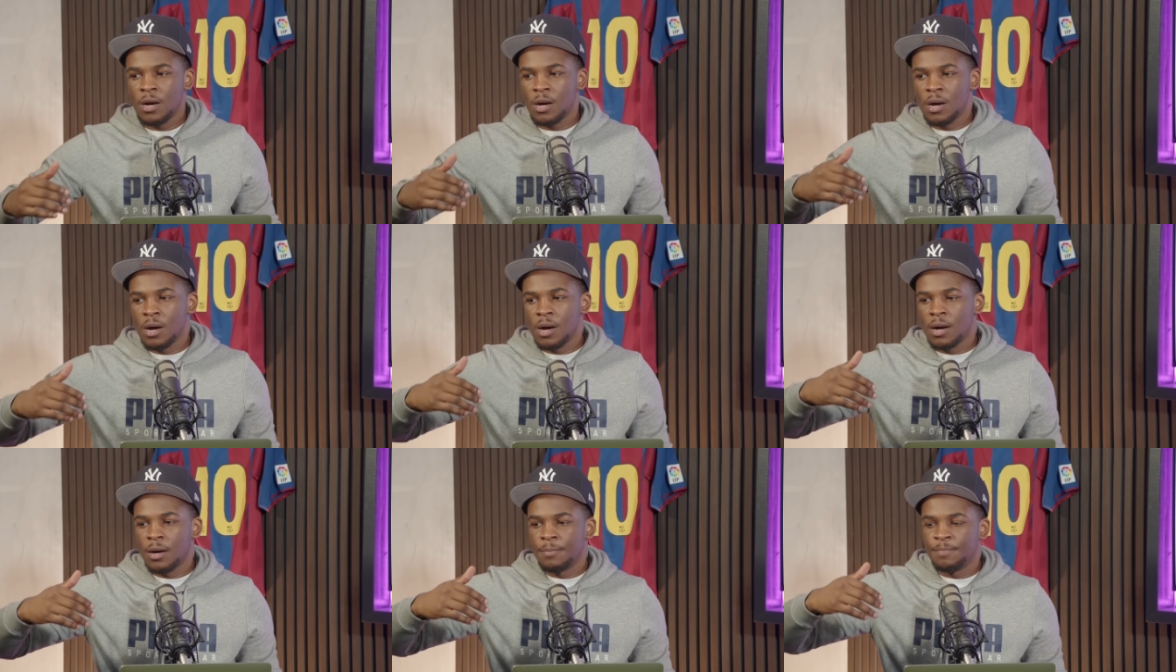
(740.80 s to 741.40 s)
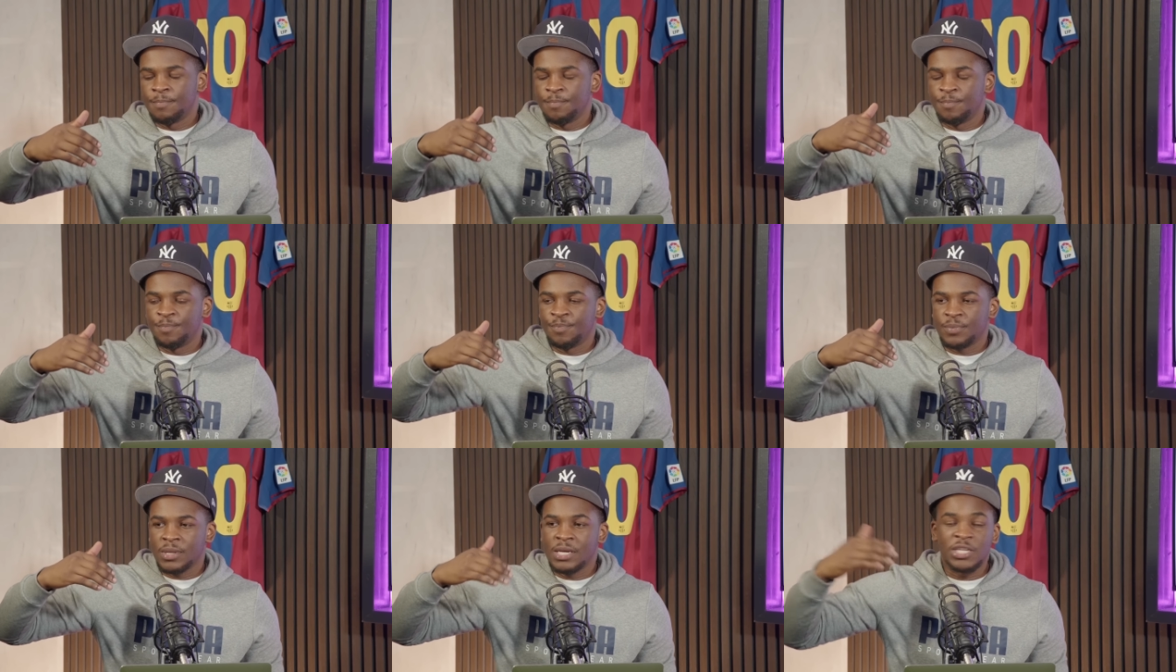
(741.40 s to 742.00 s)
um,
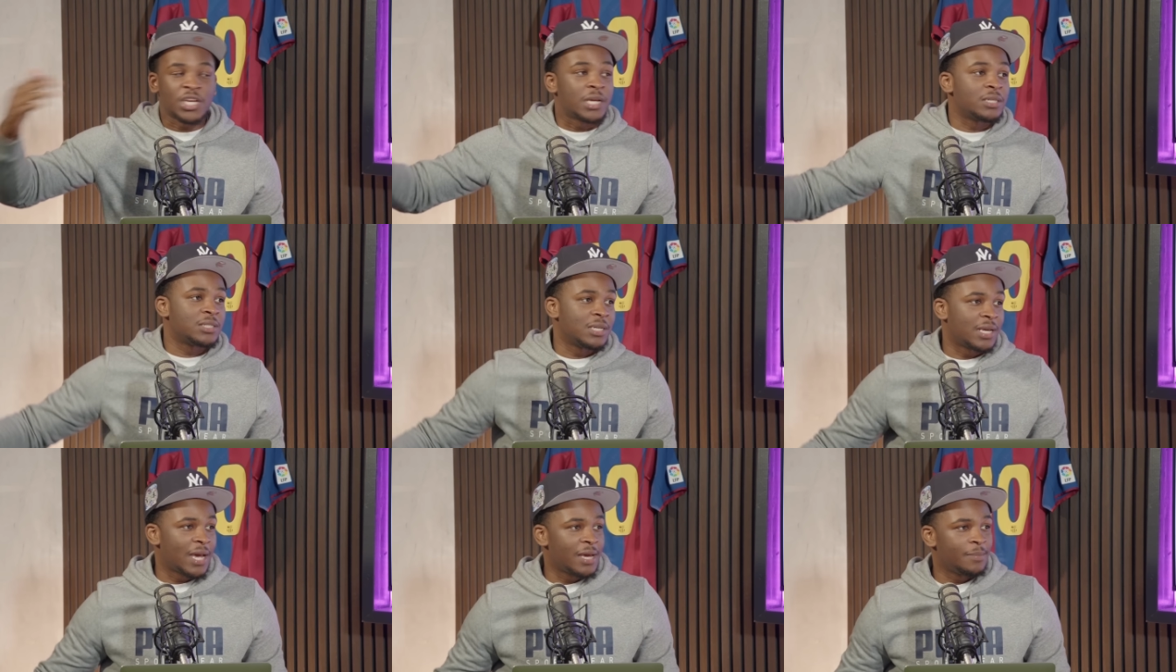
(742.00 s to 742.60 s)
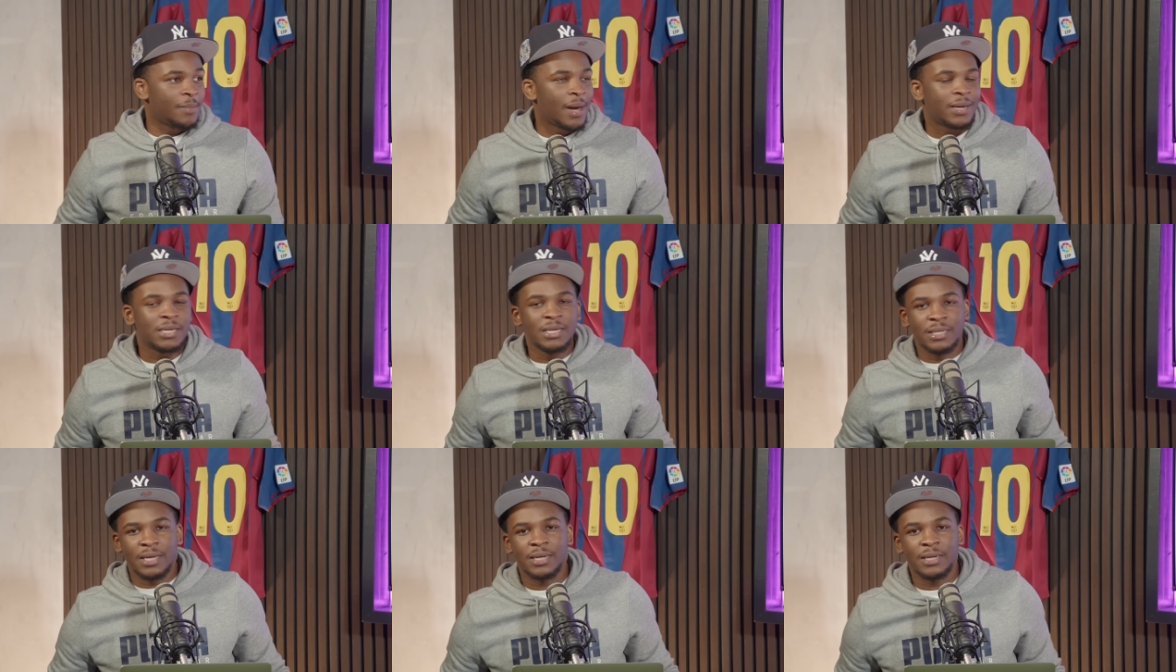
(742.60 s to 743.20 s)
he changed the game, and yeah. he
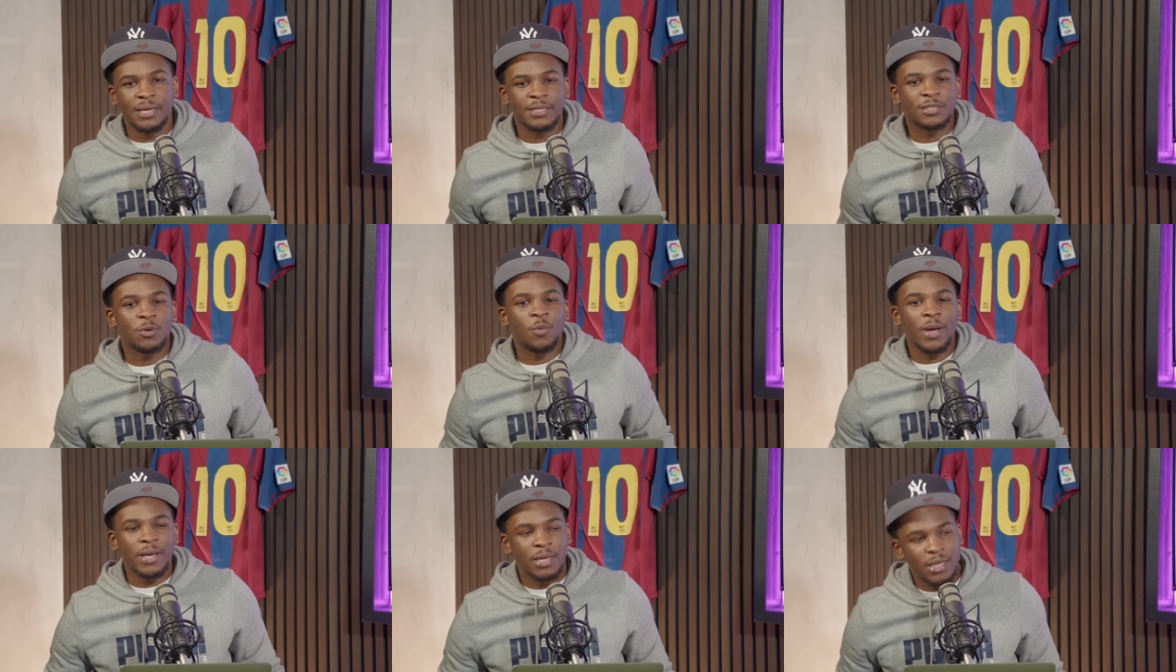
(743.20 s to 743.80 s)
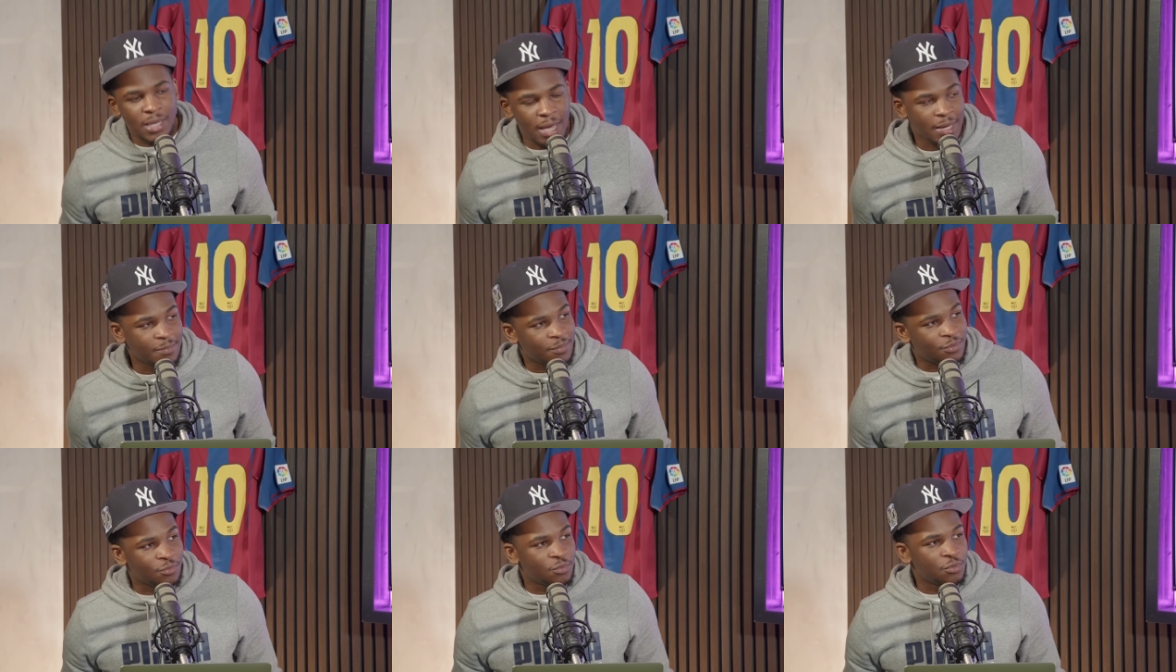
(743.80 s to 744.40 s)
did. It's the way he came
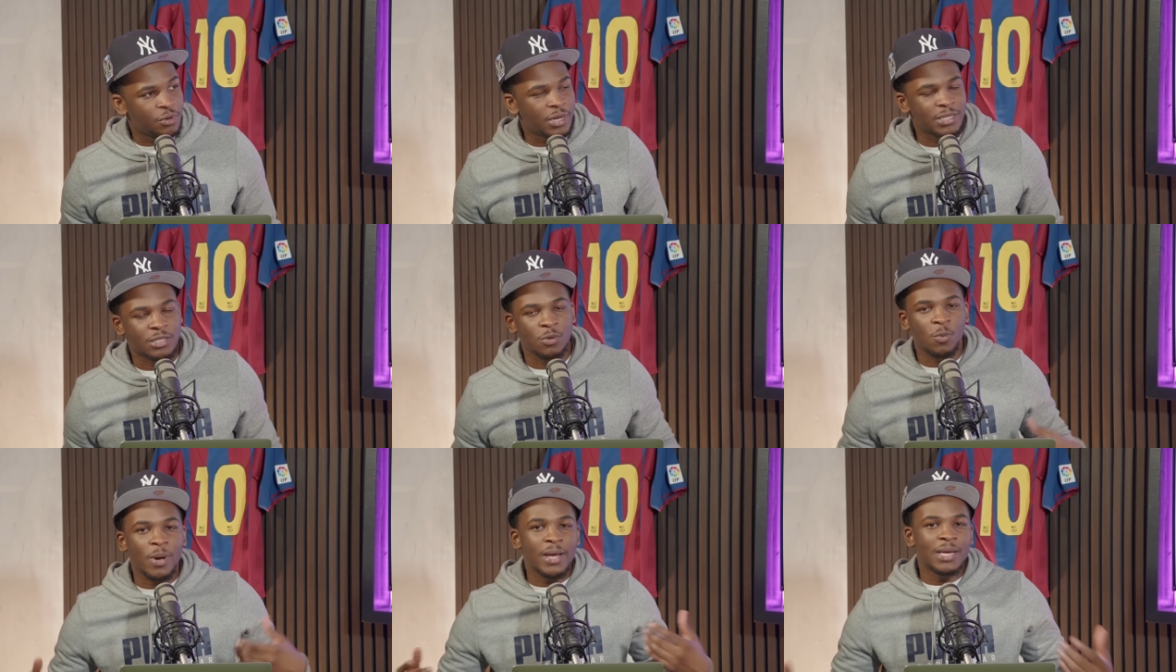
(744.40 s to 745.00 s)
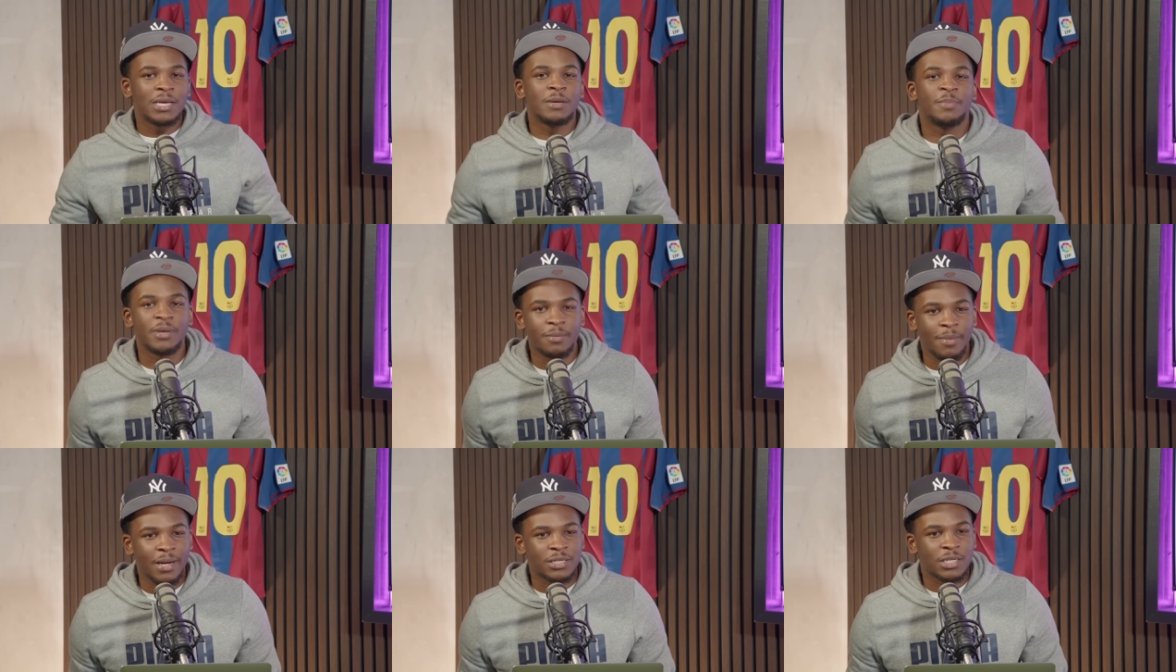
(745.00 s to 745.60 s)
through. It's the mm. way he beat the
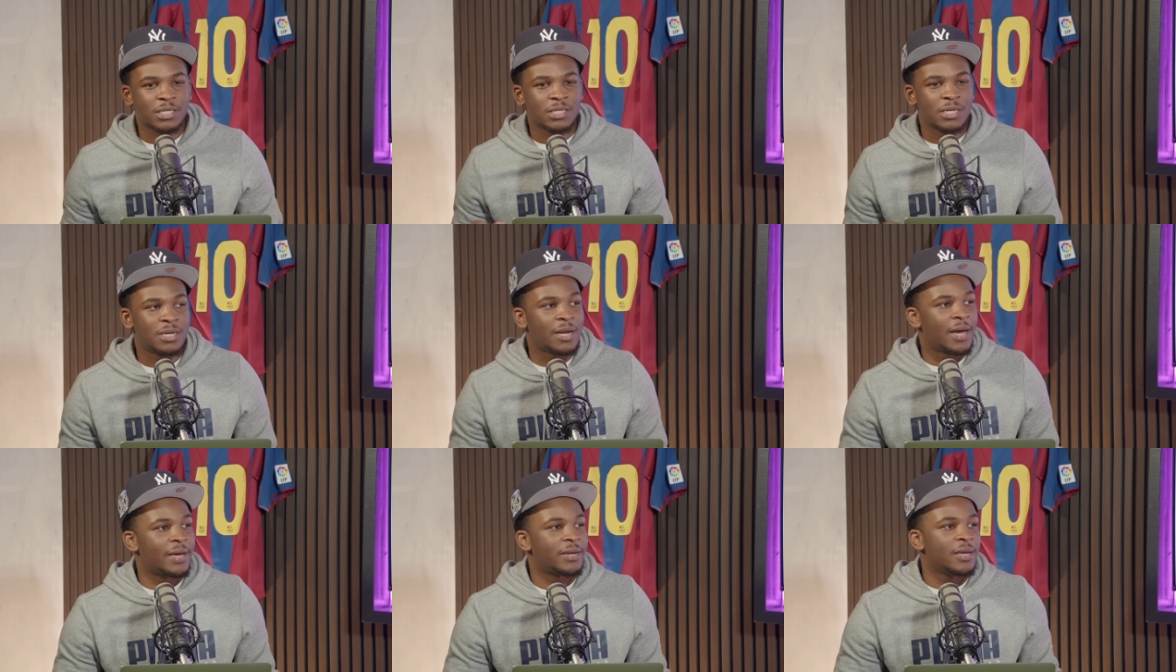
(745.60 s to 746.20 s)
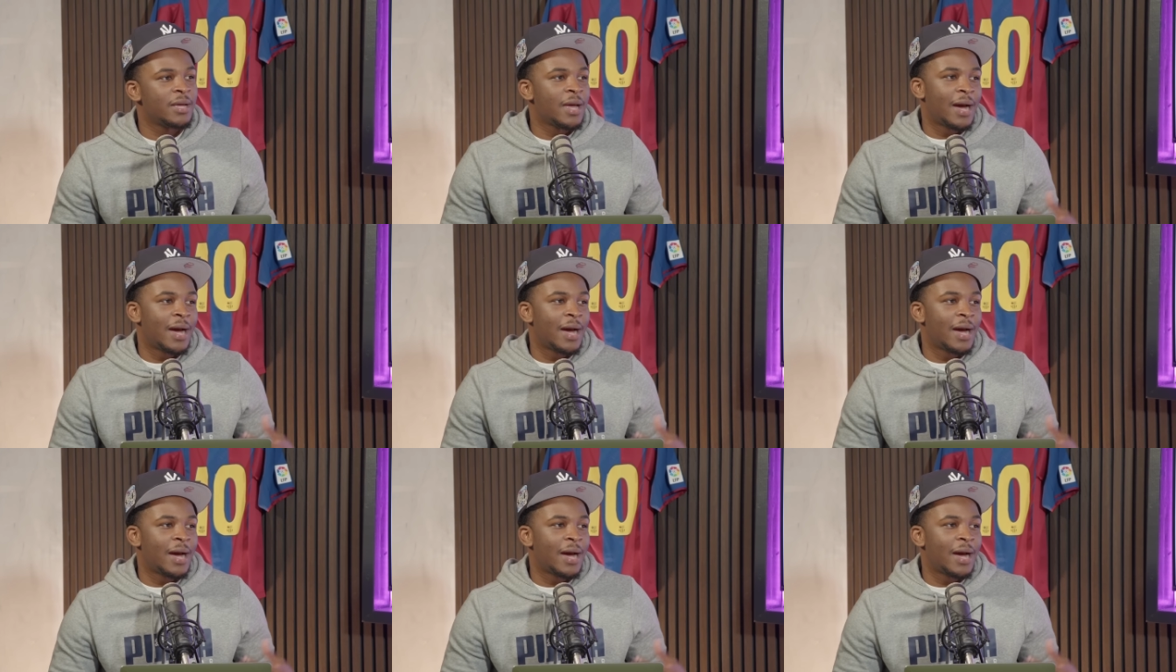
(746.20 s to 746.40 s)
Manchester swagger, United. Man.